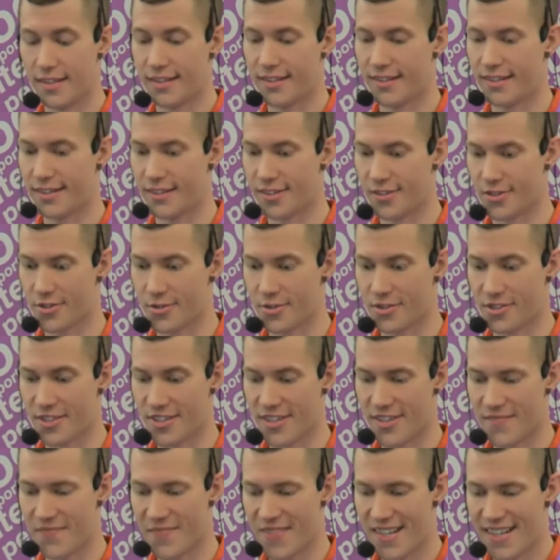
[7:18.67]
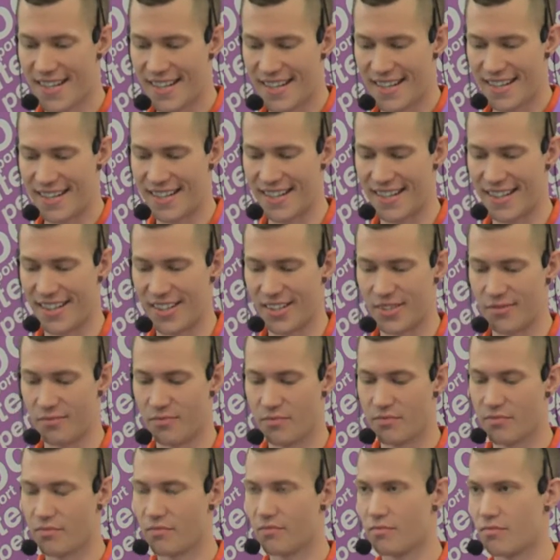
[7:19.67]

in our short time um,